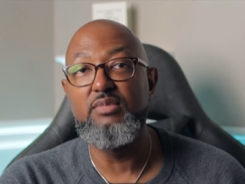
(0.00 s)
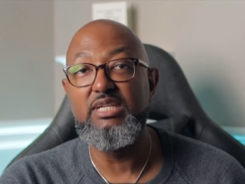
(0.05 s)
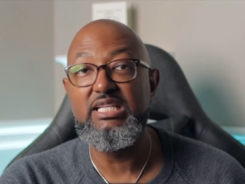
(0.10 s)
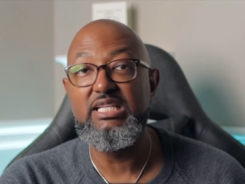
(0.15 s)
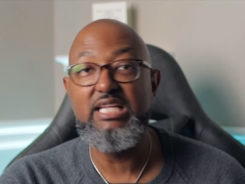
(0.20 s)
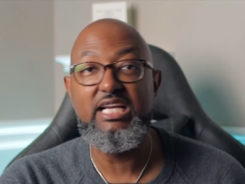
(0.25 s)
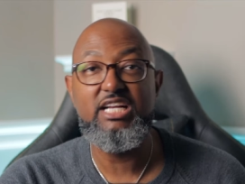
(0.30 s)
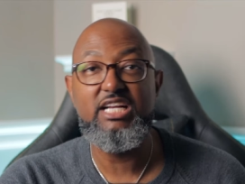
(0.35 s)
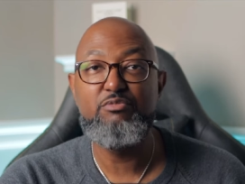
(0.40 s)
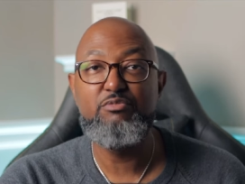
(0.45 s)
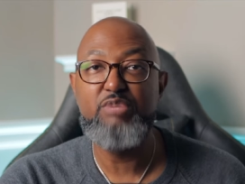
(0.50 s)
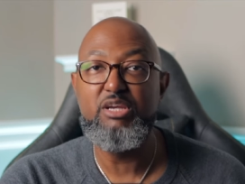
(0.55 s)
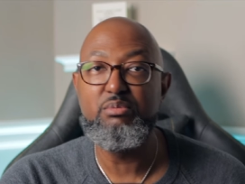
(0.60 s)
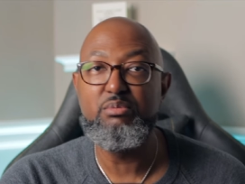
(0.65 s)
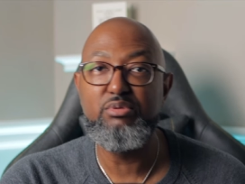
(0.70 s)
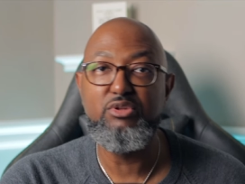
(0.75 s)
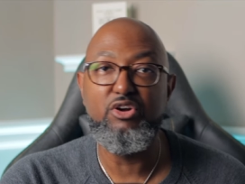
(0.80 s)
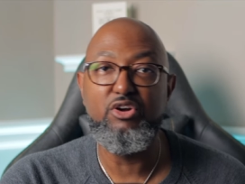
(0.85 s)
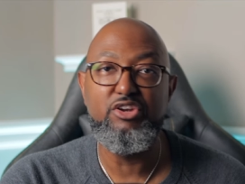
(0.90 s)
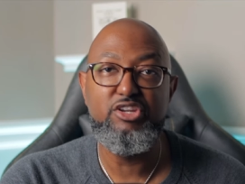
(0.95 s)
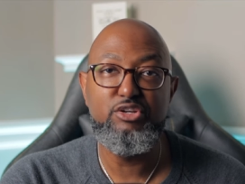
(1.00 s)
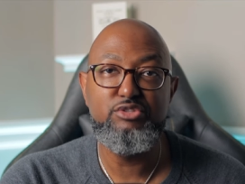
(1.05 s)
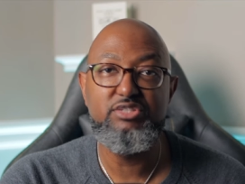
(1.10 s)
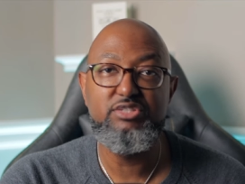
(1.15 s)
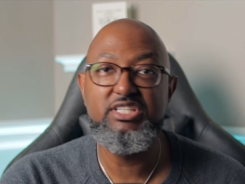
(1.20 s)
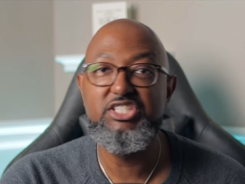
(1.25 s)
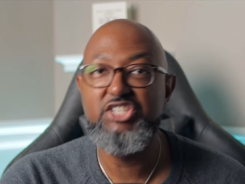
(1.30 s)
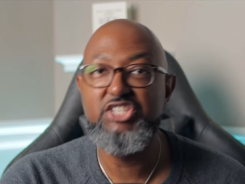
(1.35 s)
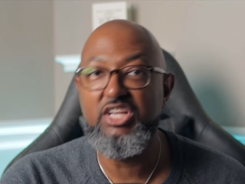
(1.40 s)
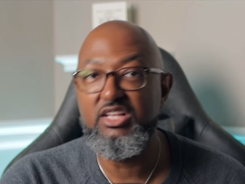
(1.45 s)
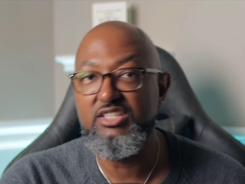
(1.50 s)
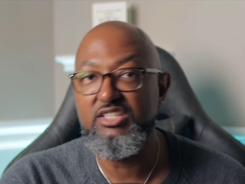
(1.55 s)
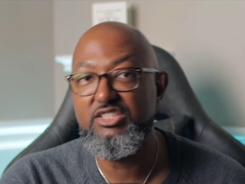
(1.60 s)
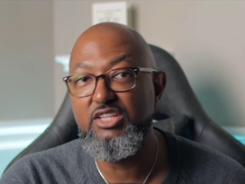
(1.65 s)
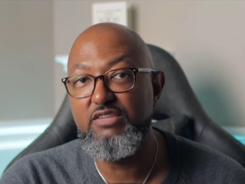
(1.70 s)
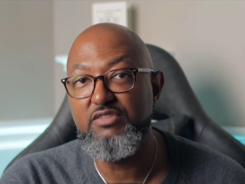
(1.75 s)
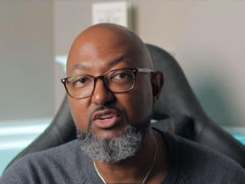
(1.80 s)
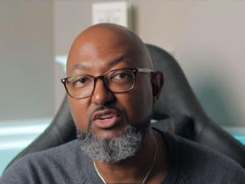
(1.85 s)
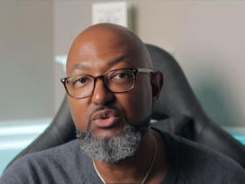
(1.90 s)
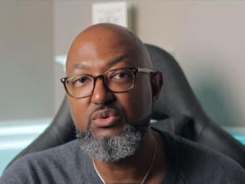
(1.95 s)
Negative people are usually jealous
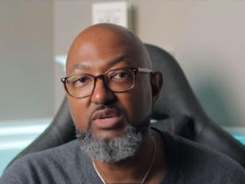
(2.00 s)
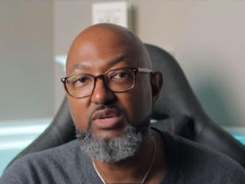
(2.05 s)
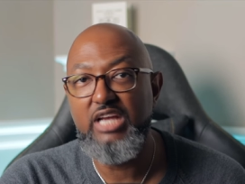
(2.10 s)
of you